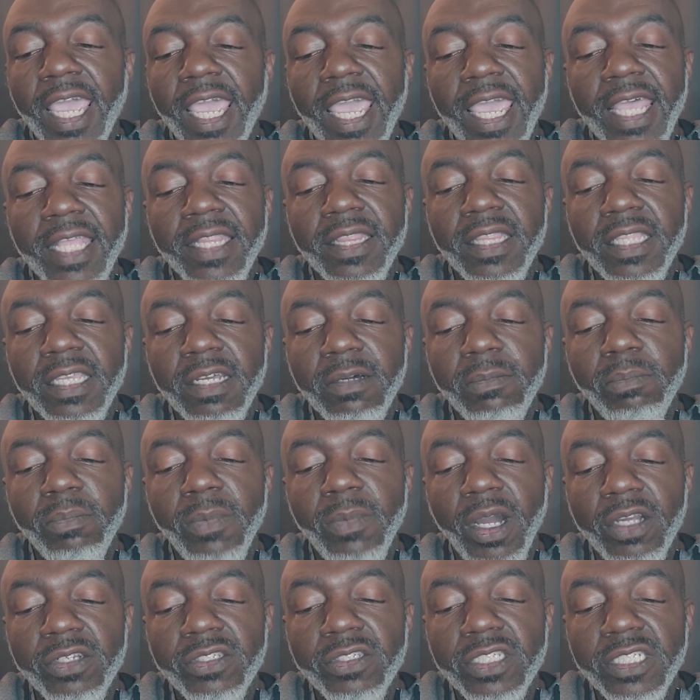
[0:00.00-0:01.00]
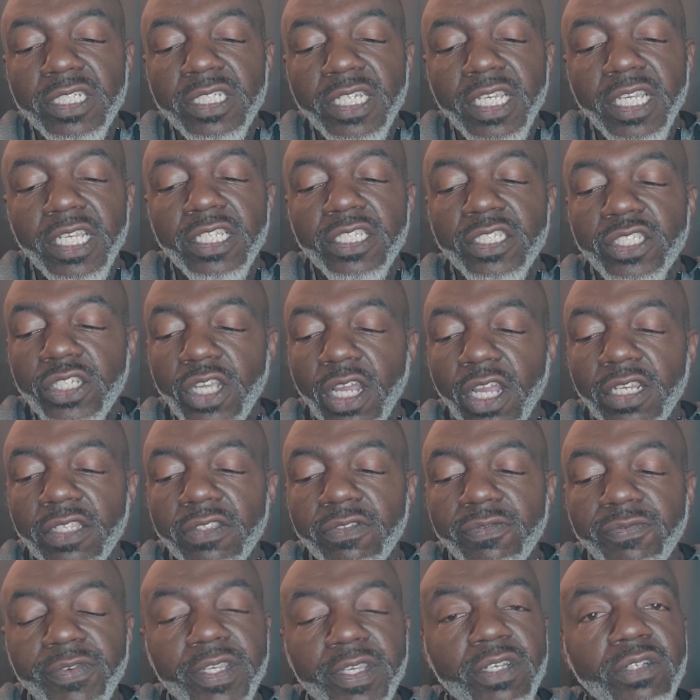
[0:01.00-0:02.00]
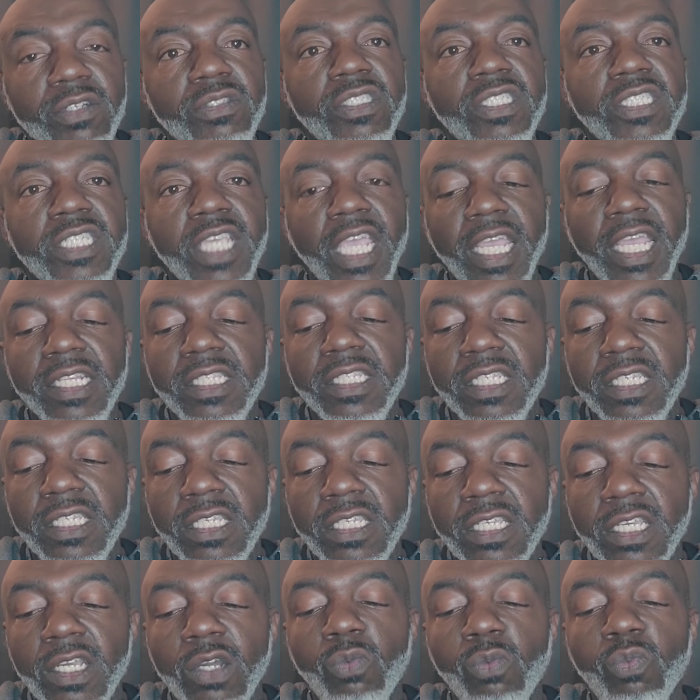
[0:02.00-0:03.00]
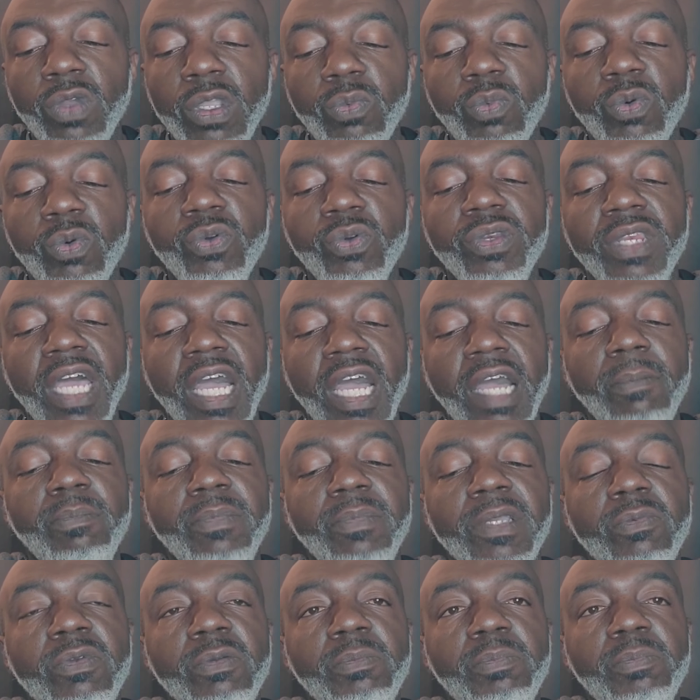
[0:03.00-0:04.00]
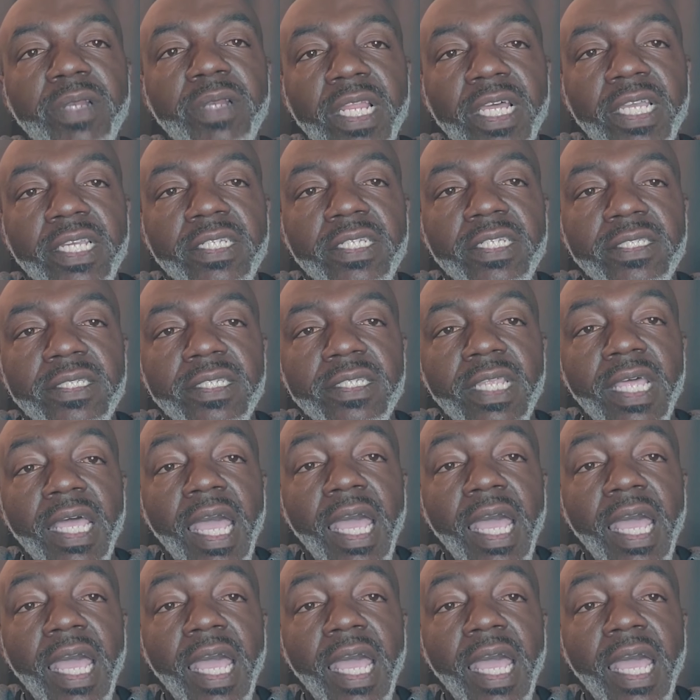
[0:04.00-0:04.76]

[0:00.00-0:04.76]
had them marching in Charlottesville chanting, "We will not be replaced."